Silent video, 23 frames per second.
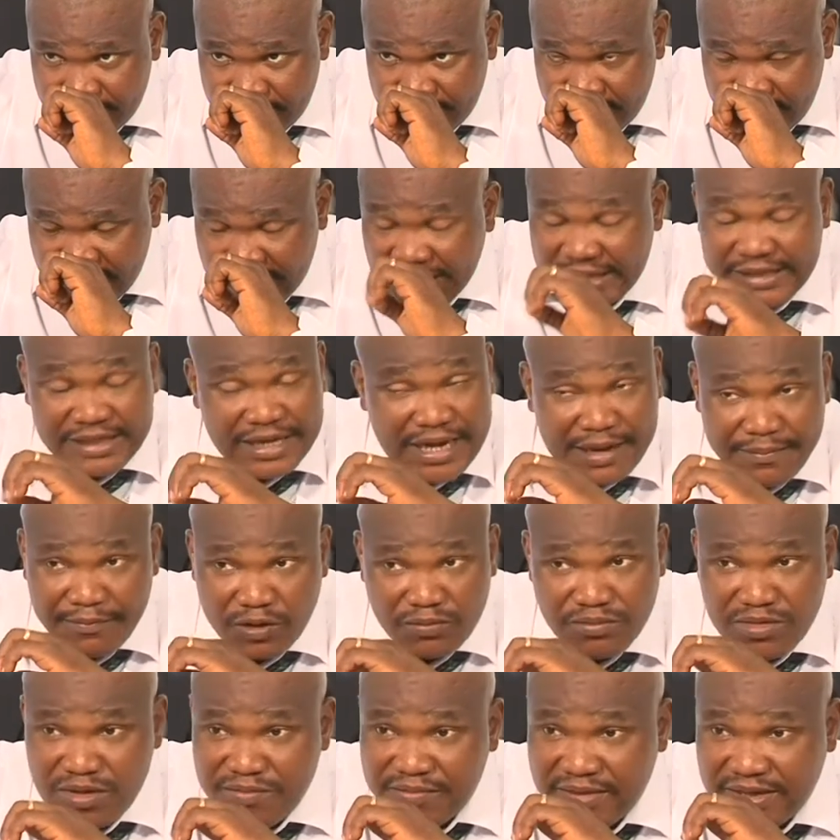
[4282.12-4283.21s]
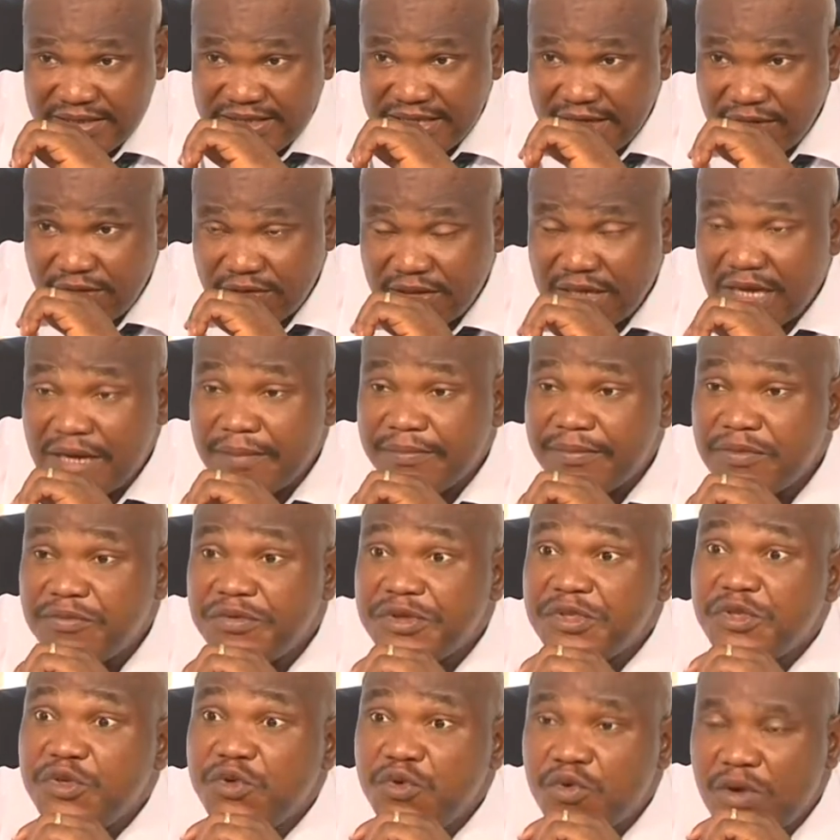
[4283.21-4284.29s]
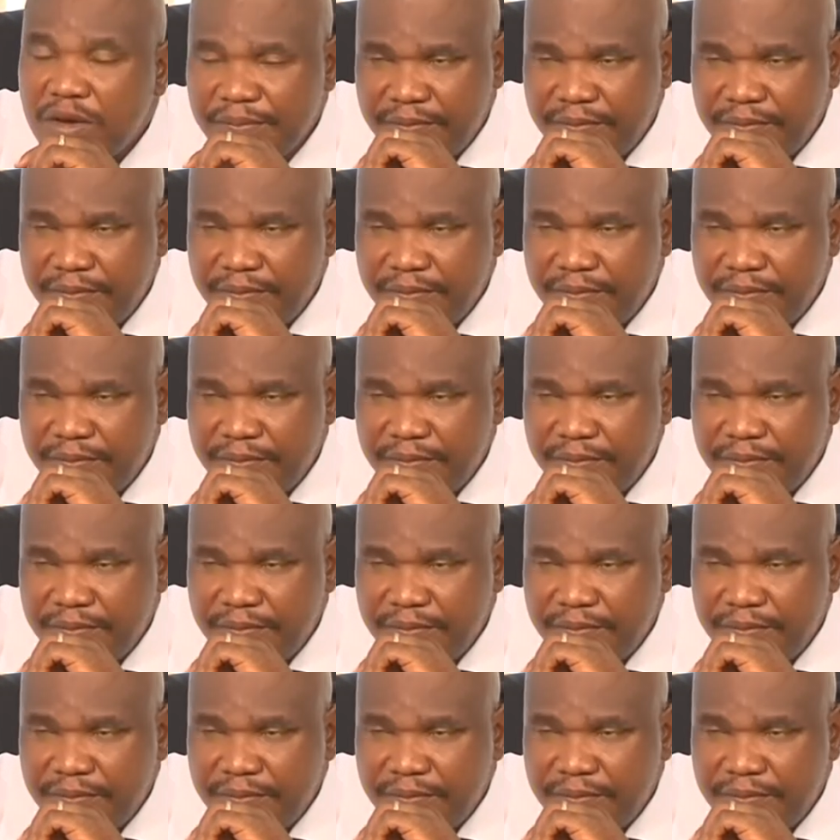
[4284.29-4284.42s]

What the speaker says: The entire board members are not happy with your